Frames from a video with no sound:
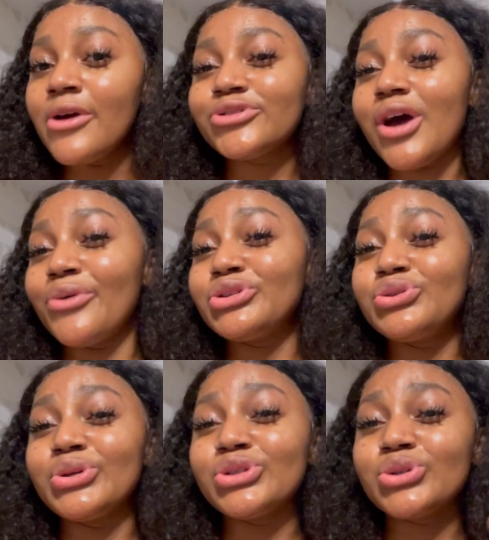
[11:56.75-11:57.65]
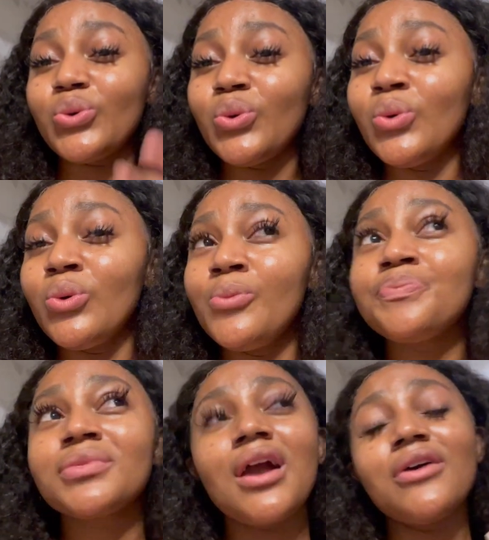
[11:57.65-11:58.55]
So I was doing school.
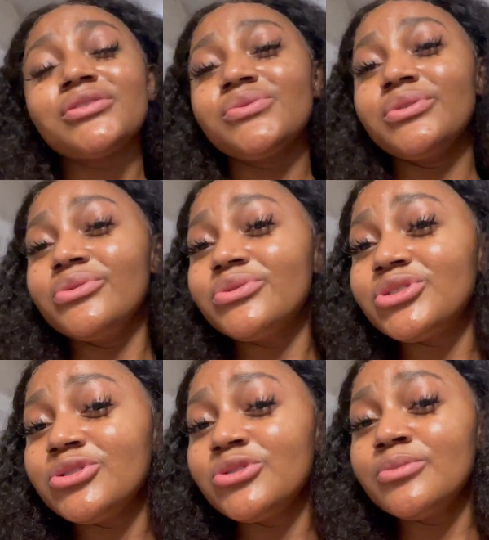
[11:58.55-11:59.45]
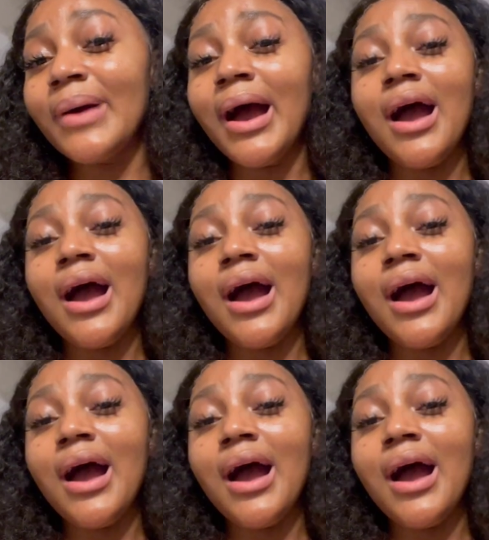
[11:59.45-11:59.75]
I was doing YouTube.